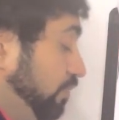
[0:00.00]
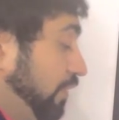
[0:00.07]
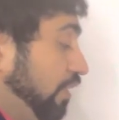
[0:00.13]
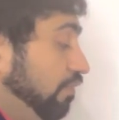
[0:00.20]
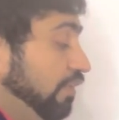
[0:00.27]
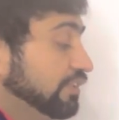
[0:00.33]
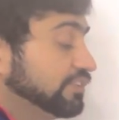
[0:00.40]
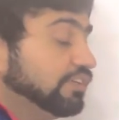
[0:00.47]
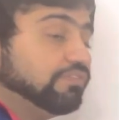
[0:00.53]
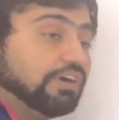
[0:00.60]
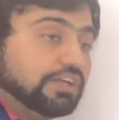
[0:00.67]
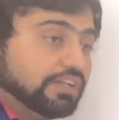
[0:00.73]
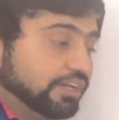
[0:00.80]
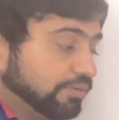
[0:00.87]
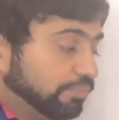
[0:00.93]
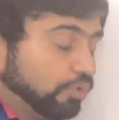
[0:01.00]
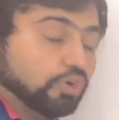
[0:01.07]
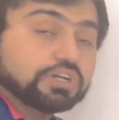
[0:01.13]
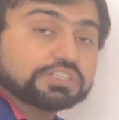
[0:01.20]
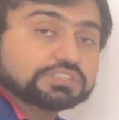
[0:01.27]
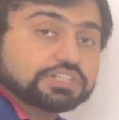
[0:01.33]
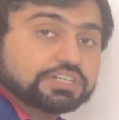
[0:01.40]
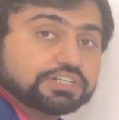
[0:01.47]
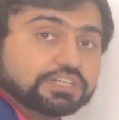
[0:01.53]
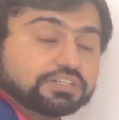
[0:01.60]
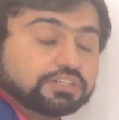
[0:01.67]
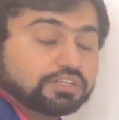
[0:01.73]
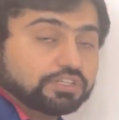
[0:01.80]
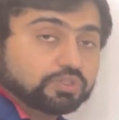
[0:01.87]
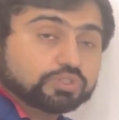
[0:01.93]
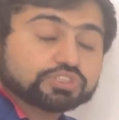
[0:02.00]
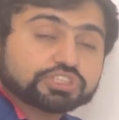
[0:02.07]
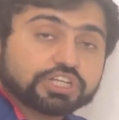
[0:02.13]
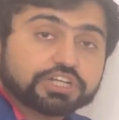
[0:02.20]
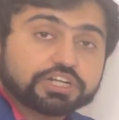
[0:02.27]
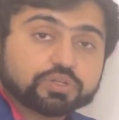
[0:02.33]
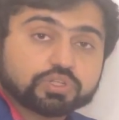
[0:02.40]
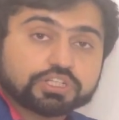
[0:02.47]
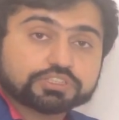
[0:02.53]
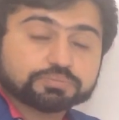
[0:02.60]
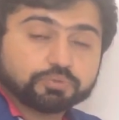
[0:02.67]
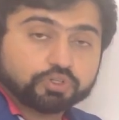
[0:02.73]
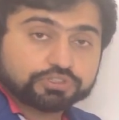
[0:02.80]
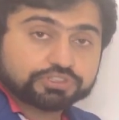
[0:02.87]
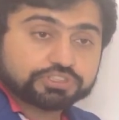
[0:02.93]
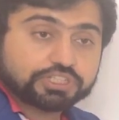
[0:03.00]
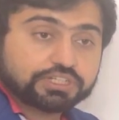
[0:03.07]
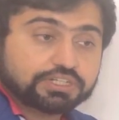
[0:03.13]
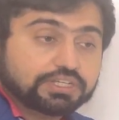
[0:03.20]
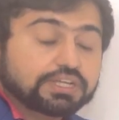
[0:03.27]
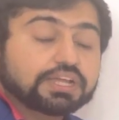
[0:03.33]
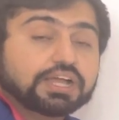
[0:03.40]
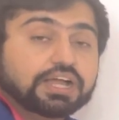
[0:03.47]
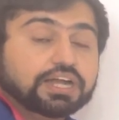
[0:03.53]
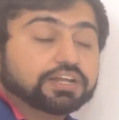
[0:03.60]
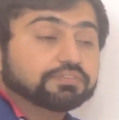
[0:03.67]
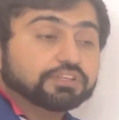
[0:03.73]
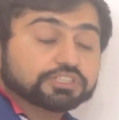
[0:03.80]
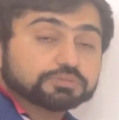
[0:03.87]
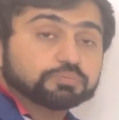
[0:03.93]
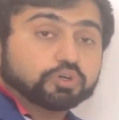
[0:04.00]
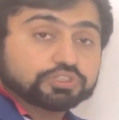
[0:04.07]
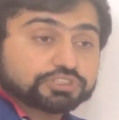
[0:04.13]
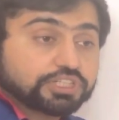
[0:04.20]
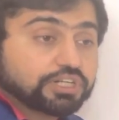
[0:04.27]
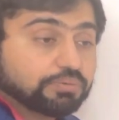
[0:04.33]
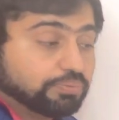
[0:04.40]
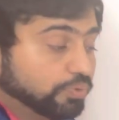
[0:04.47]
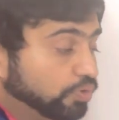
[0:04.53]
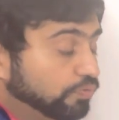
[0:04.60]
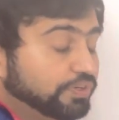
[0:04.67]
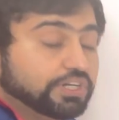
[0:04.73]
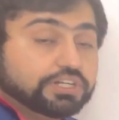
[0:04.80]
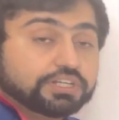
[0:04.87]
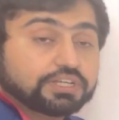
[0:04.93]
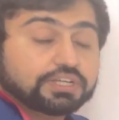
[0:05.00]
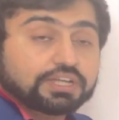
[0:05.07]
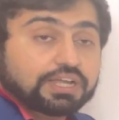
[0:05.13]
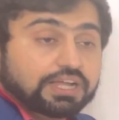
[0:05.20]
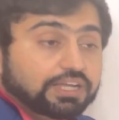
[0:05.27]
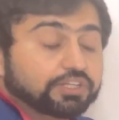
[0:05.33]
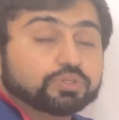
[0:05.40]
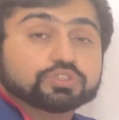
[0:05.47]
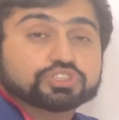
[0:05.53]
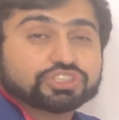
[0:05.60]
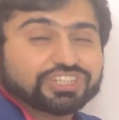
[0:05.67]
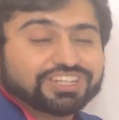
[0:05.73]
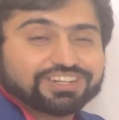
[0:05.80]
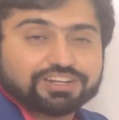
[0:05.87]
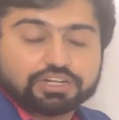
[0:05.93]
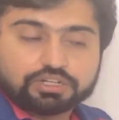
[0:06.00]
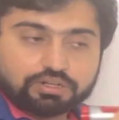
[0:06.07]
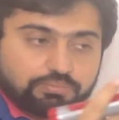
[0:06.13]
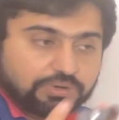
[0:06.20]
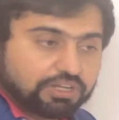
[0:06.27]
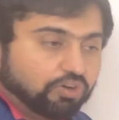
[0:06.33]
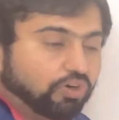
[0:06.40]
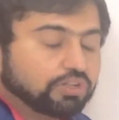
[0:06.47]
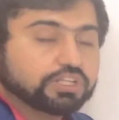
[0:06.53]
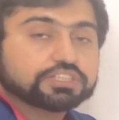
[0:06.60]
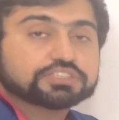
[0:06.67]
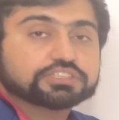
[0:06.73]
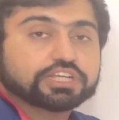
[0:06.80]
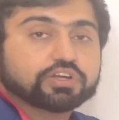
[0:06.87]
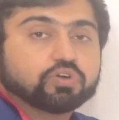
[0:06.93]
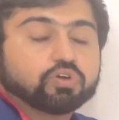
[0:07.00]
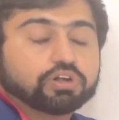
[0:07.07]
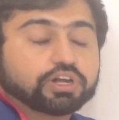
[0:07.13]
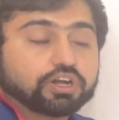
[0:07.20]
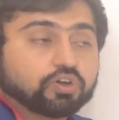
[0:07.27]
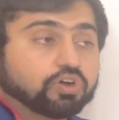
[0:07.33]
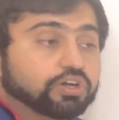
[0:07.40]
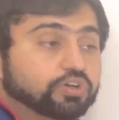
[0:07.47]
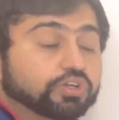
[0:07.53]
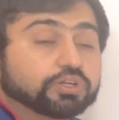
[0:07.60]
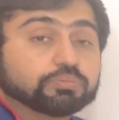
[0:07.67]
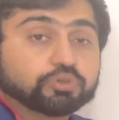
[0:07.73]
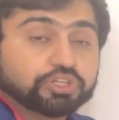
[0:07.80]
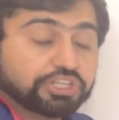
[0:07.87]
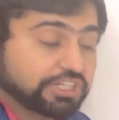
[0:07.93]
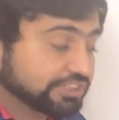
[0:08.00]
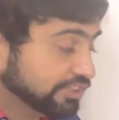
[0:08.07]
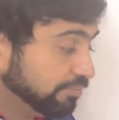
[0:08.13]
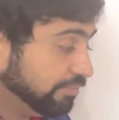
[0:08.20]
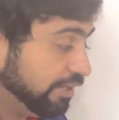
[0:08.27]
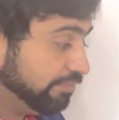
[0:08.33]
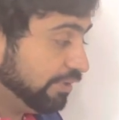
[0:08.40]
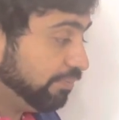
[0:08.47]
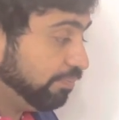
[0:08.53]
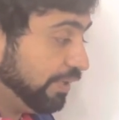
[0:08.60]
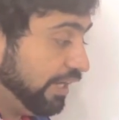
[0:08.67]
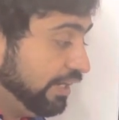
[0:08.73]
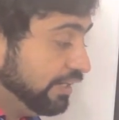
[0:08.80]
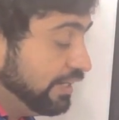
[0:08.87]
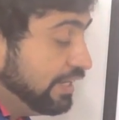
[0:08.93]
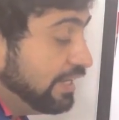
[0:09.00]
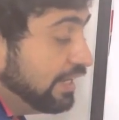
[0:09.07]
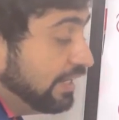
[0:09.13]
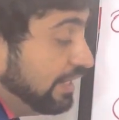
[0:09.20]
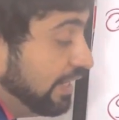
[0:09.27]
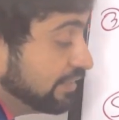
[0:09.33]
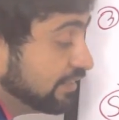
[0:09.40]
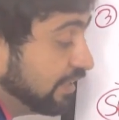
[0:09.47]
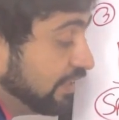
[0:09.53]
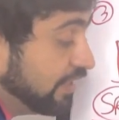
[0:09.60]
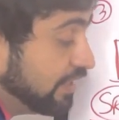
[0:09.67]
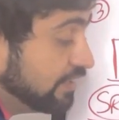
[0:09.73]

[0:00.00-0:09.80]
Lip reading: Once the final report is written, you share it to the sponsor, and if the sponsor approved it, you share among all the stakeholders according to communication management plan. Lesson learned